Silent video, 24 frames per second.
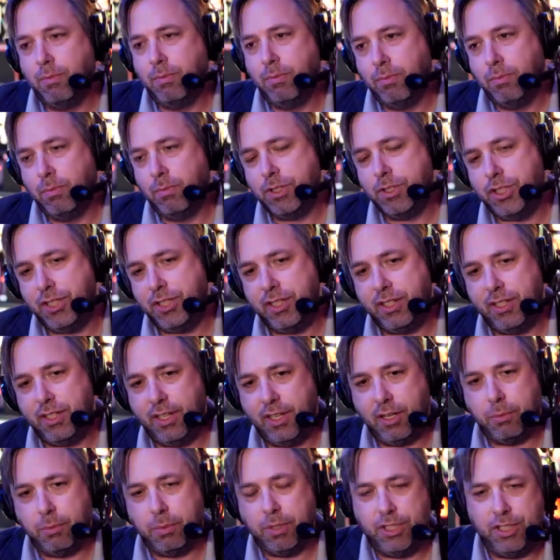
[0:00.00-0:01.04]
what she did
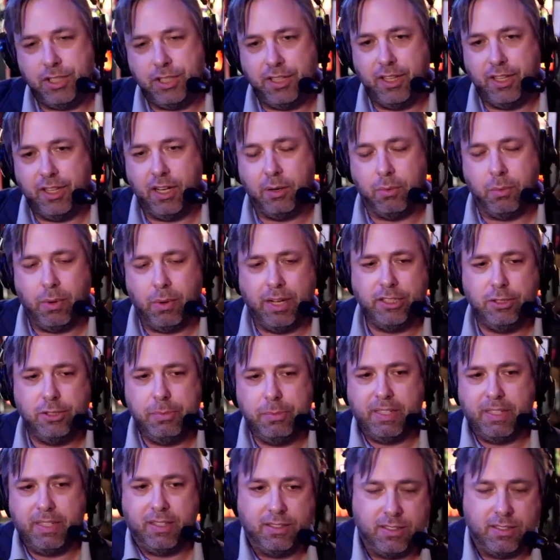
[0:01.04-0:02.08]
here, what she did there, why did you
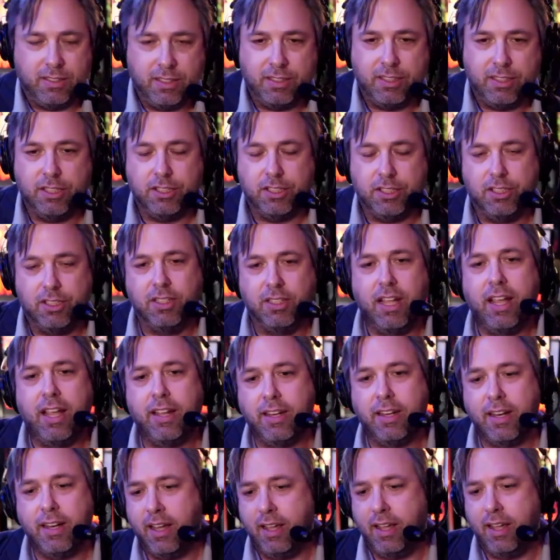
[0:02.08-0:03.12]
make this decision?
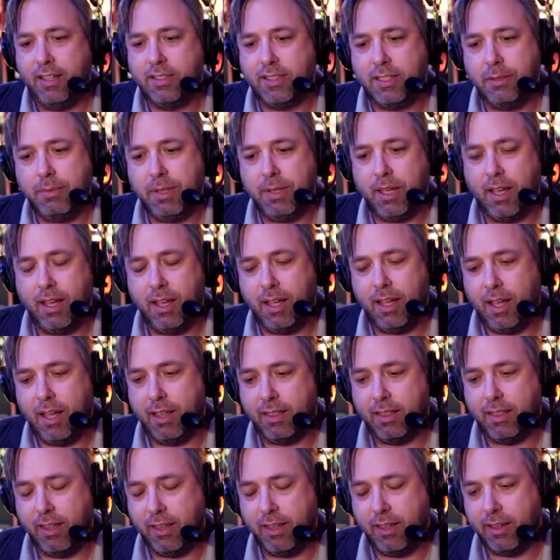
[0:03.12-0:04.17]
And uh, it's something I, I
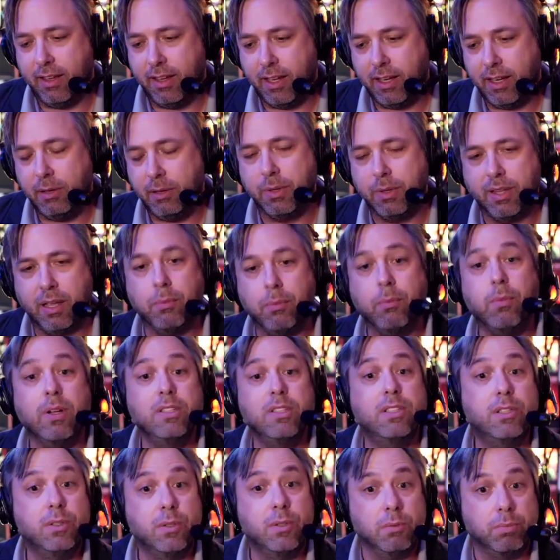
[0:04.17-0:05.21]
think anyone that
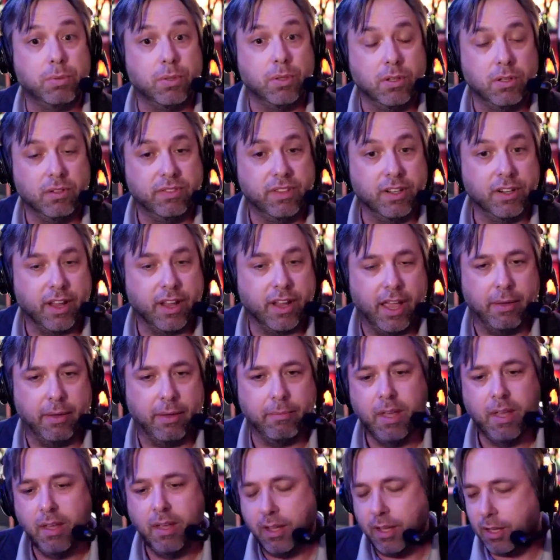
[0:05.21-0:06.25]
wants to improve their game,
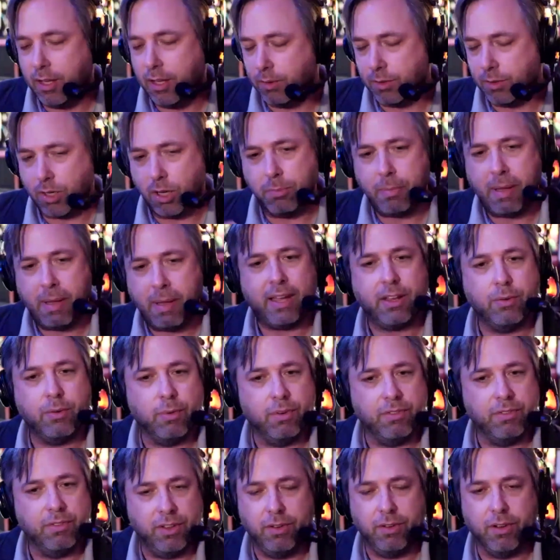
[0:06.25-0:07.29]
you know, go back and
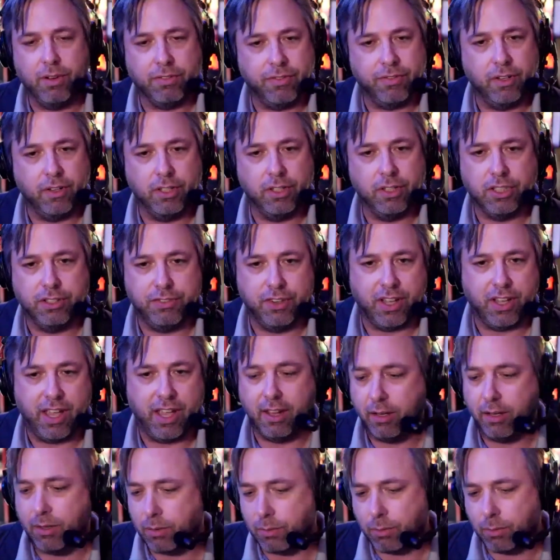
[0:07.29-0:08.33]
review your footage if you
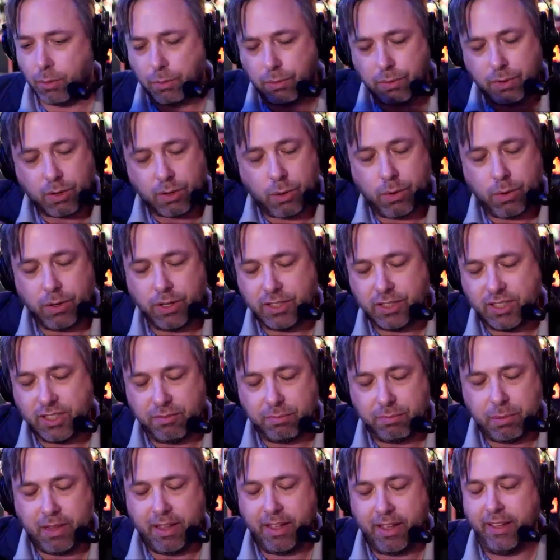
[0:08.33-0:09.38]
can, or record yourself
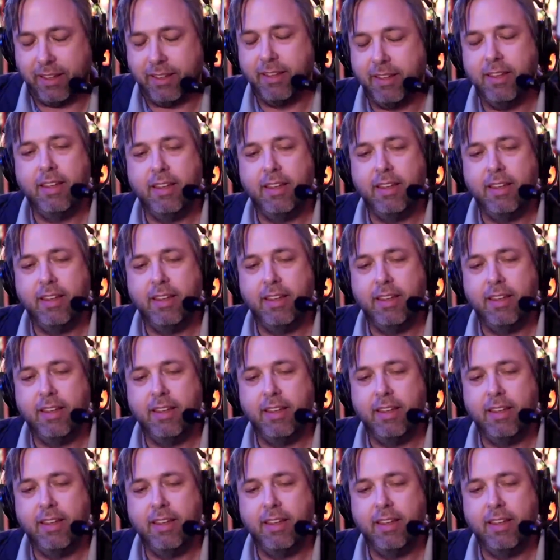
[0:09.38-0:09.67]
playing